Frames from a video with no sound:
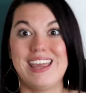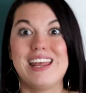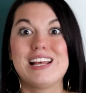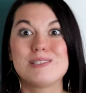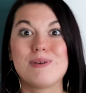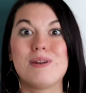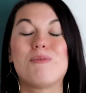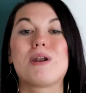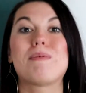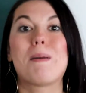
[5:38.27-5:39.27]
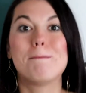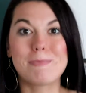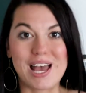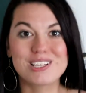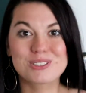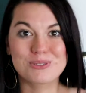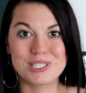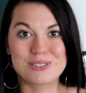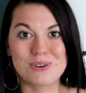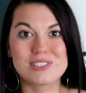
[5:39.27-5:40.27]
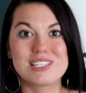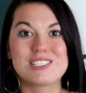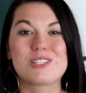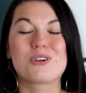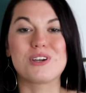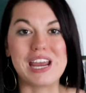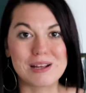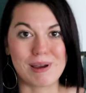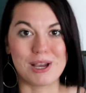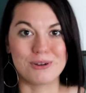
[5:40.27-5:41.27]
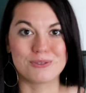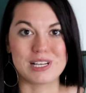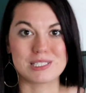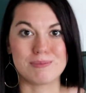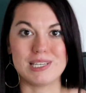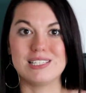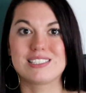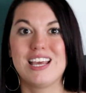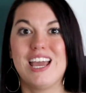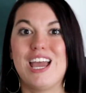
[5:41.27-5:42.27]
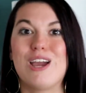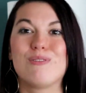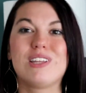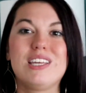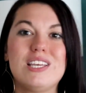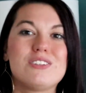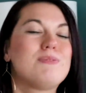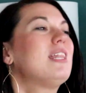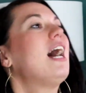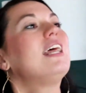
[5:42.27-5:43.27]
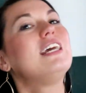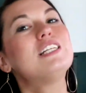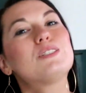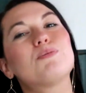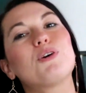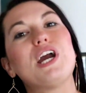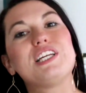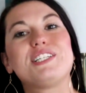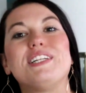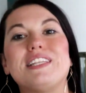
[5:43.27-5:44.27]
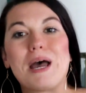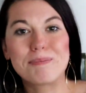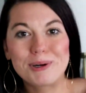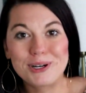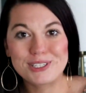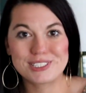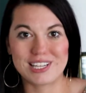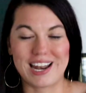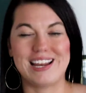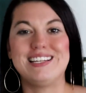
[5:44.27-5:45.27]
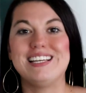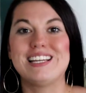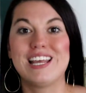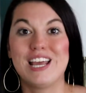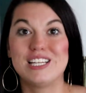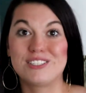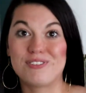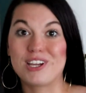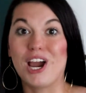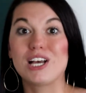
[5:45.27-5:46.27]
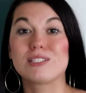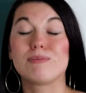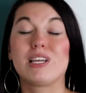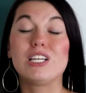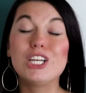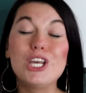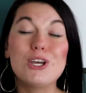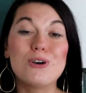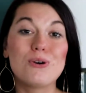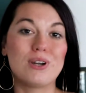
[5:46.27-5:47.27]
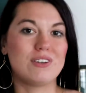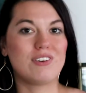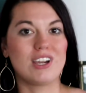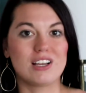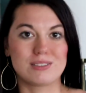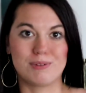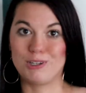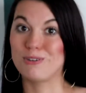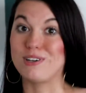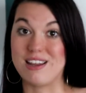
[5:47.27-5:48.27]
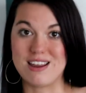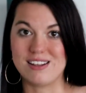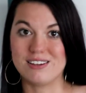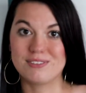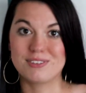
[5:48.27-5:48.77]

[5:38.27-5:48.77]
It has been one of my best resources to creating my own recipes. It really gives me that inspiration and that push that I need to figure out something new and to figure out something creative.